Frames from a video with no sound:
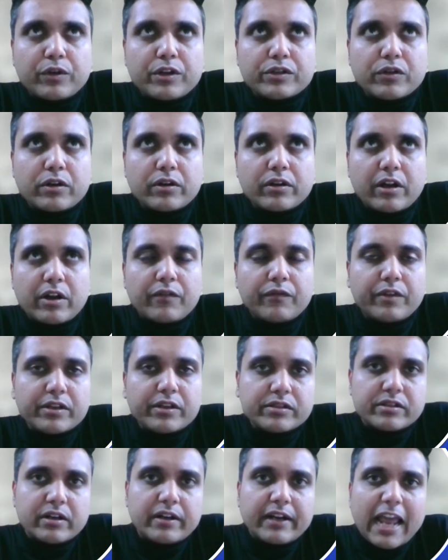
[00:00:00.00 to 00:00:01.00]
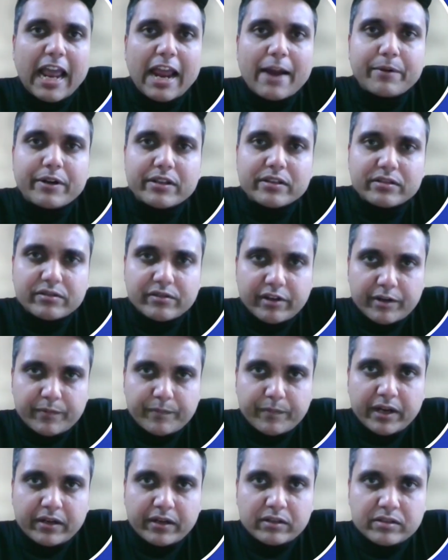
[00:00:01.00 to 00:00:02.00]
who is on conventional diabetes
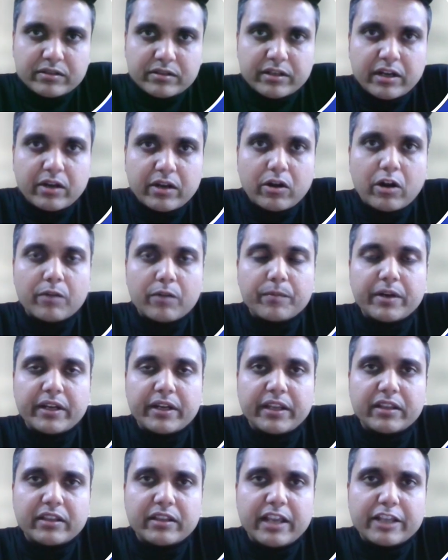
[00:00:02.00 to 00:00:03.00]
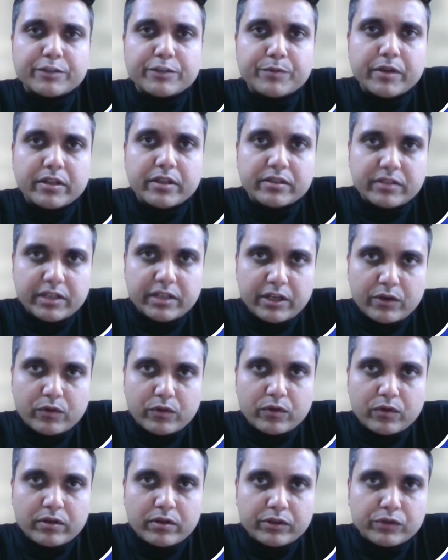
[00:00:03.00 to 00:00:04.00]
treatment still not meeting the HbA1c
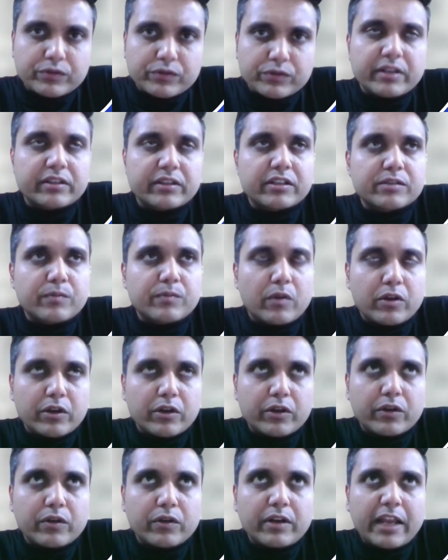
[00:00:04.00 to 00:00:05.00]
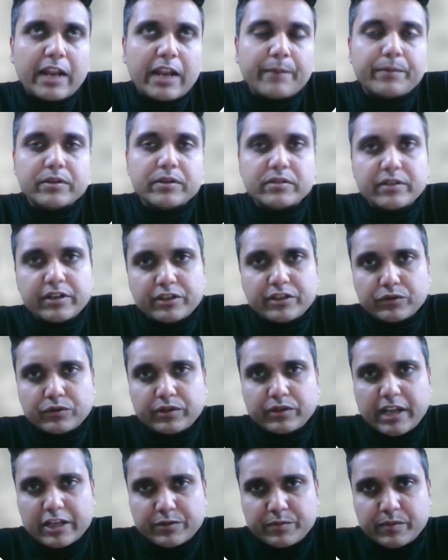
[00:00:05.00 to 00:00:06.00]
goal, using this molecule help us reach
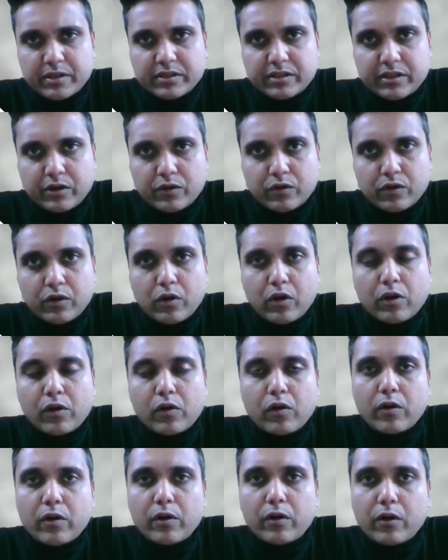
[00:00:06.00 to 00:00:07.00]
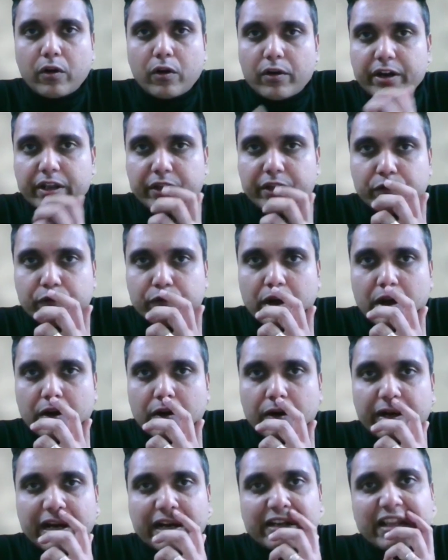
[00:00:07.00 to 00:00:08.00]
to the HbA1c goal, or already who
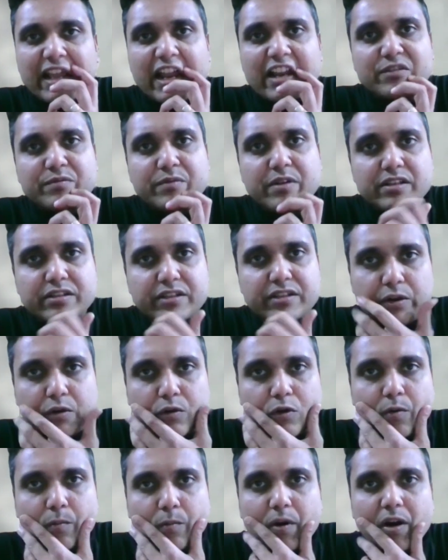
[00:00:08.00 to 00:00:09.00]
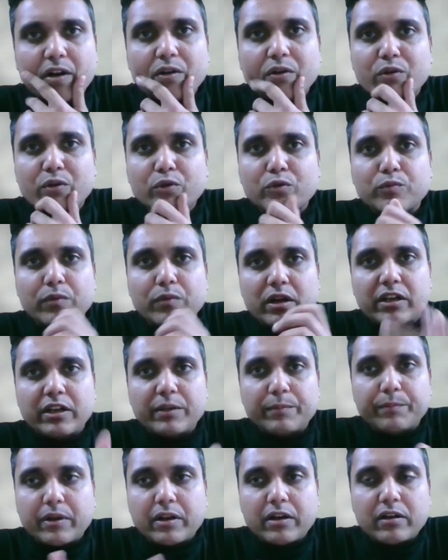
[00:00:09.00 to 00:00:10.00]
are on at the HbA1c goal but due to
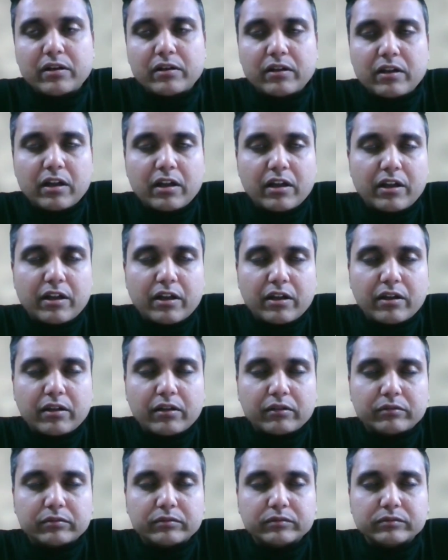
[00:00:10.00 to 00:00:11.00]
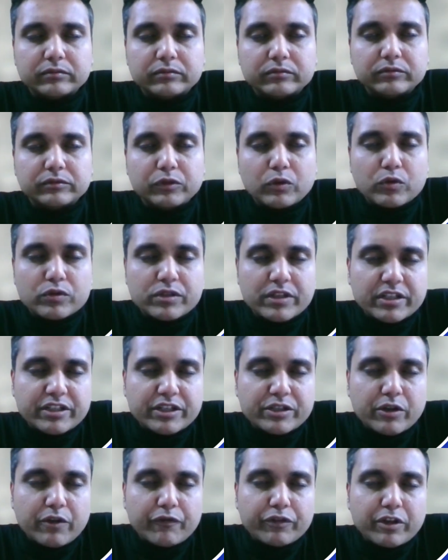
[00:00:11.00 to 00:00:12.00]
multiple
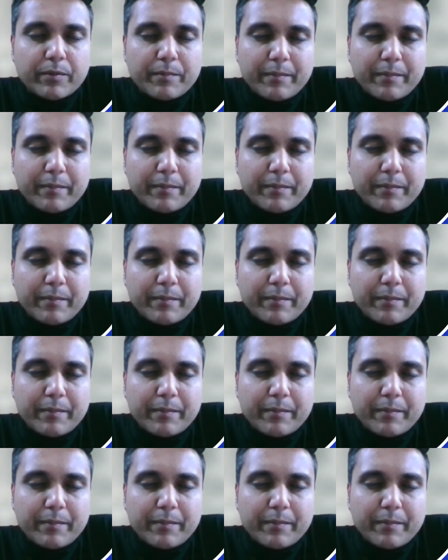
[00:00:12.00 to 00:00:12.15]
dosages of